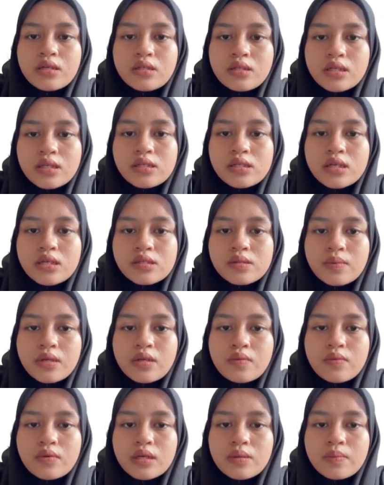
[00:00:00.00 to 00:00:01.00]
This
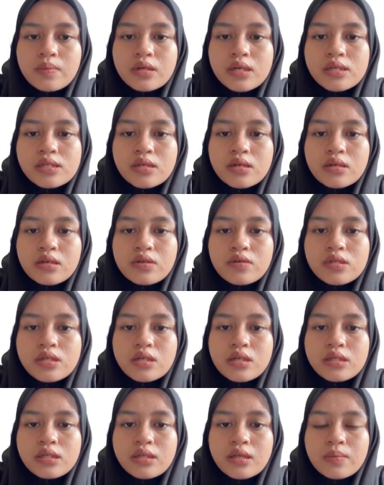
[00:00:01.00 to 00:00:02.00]
explains why prices are
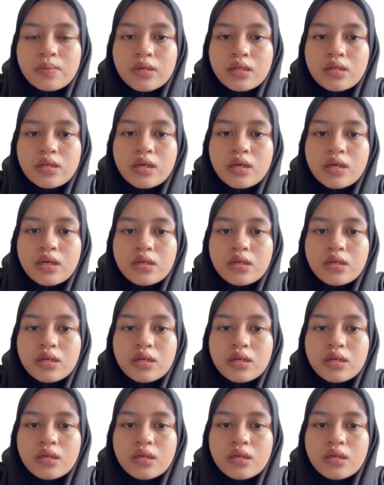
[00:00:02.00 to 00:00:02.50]
usually stable.